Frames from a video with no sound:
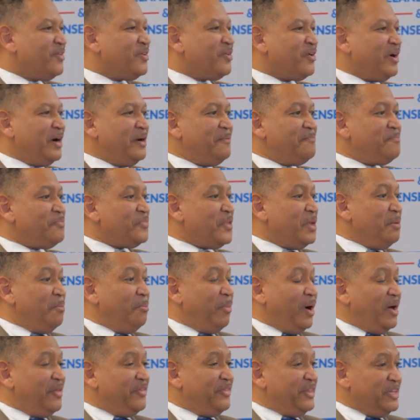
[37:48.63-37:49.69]
Right?
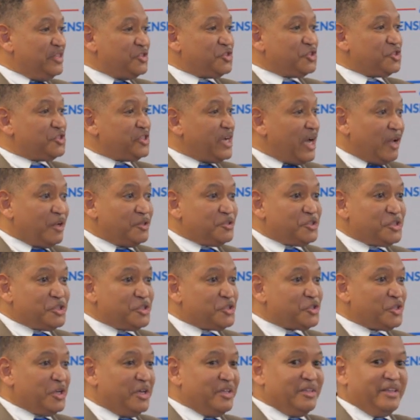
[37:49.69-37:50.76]
But these are
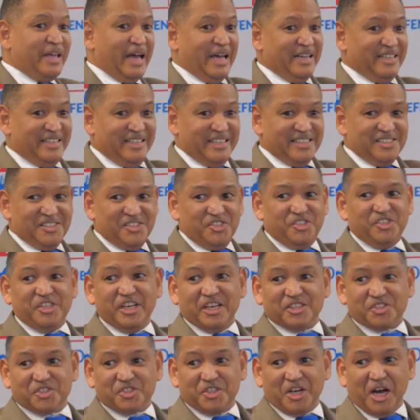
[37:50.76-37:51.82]
challenges that didn't
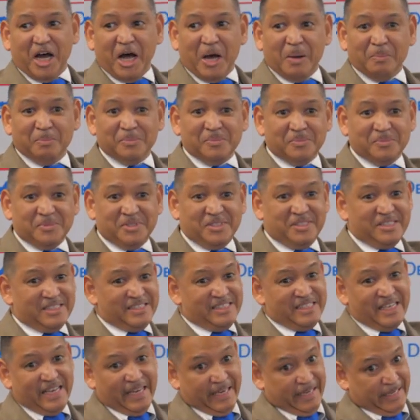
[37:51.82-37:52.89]
just come
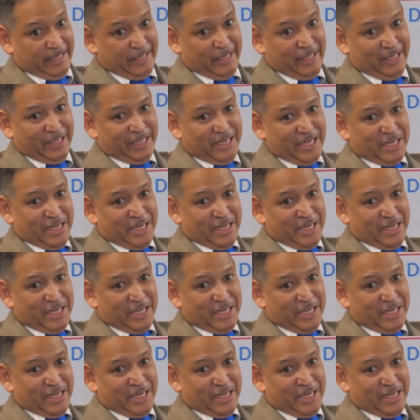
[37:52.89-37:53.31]
today.